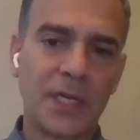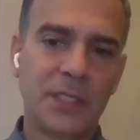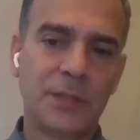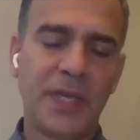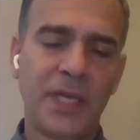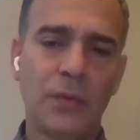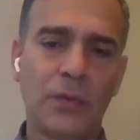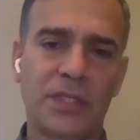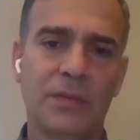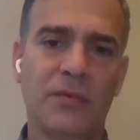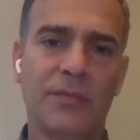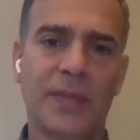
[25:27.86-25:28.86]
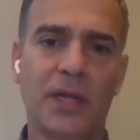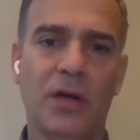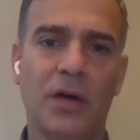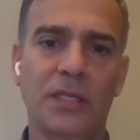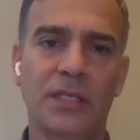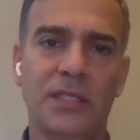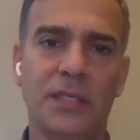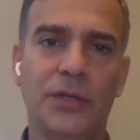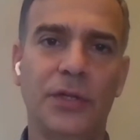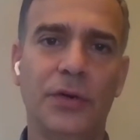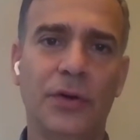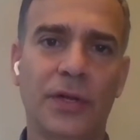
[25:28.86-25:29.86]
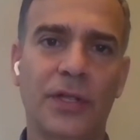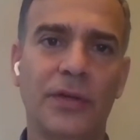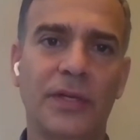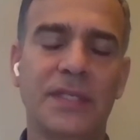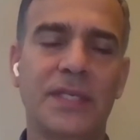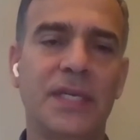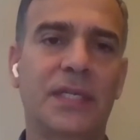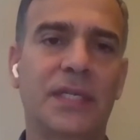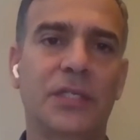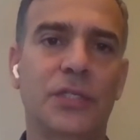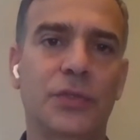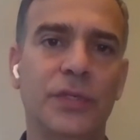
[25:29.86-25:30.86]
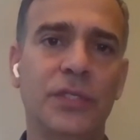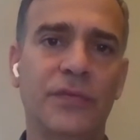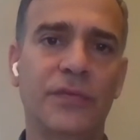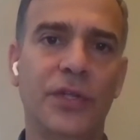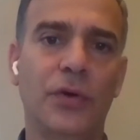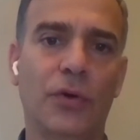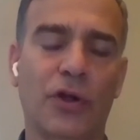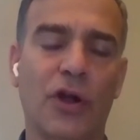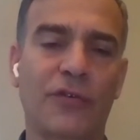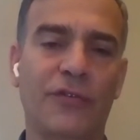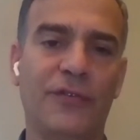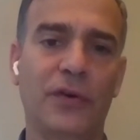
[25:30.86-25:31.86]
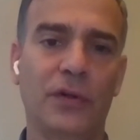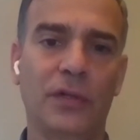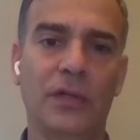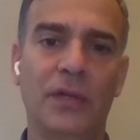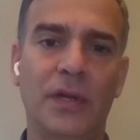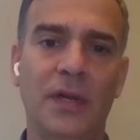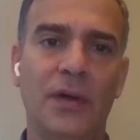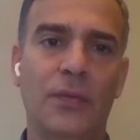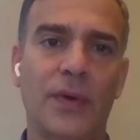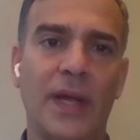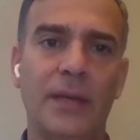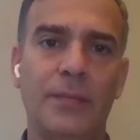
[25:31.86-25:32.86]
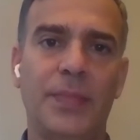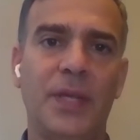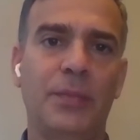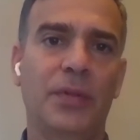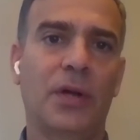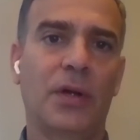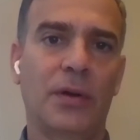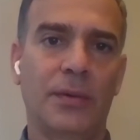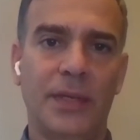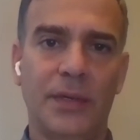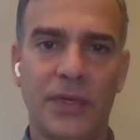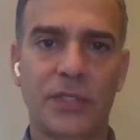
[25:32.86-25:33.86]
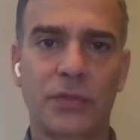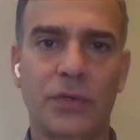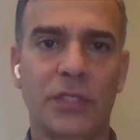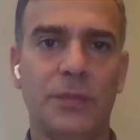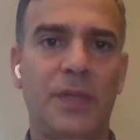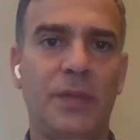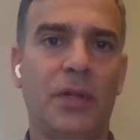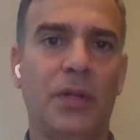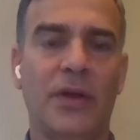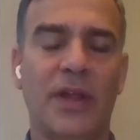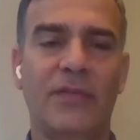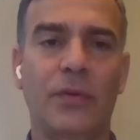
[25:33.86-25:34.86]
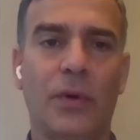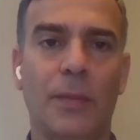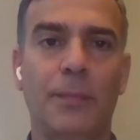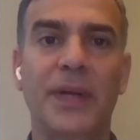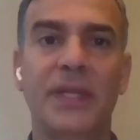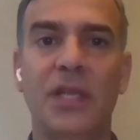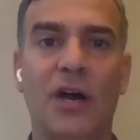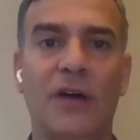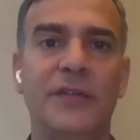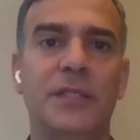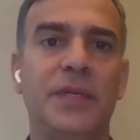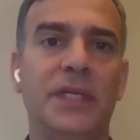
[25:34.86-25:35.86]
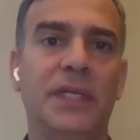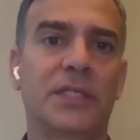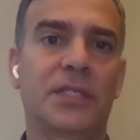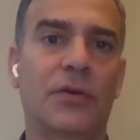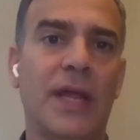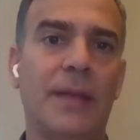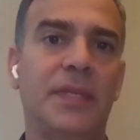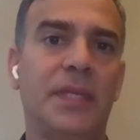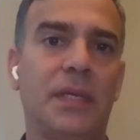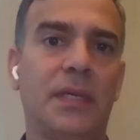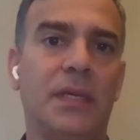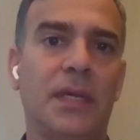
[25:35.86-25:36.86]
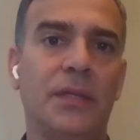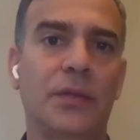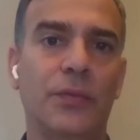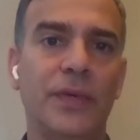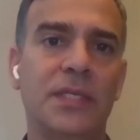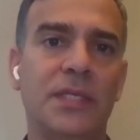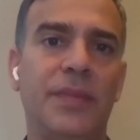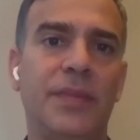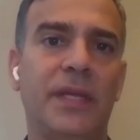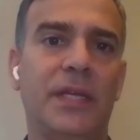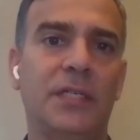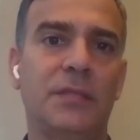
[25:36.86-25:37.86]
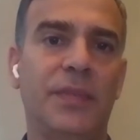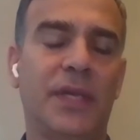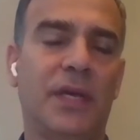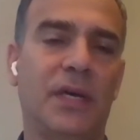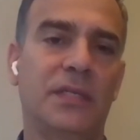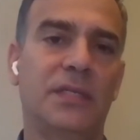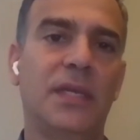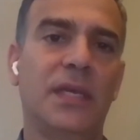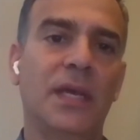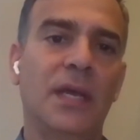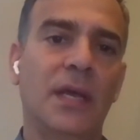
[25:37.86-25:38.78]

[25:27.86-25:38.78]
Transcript: Speaking with some of my colleagues in New York, you can see that the streets of New York are full, right? People are in restaurants, people are everywhere, but the office buildings are empty. And the reason being is because the